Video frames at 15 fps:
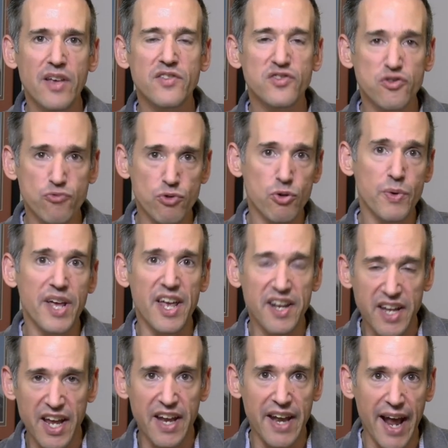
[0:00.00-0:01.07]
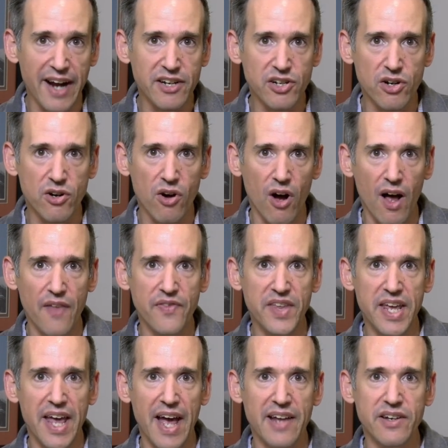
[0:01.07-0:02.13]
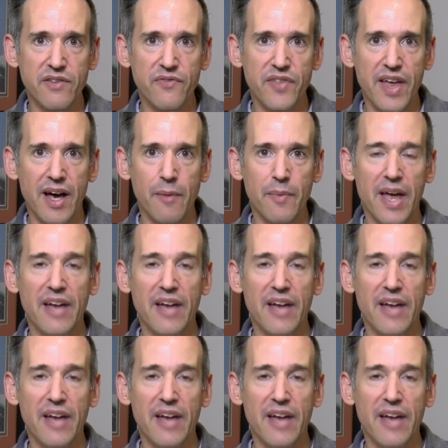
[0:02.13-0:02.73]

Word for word: screw-in connector on the end of them.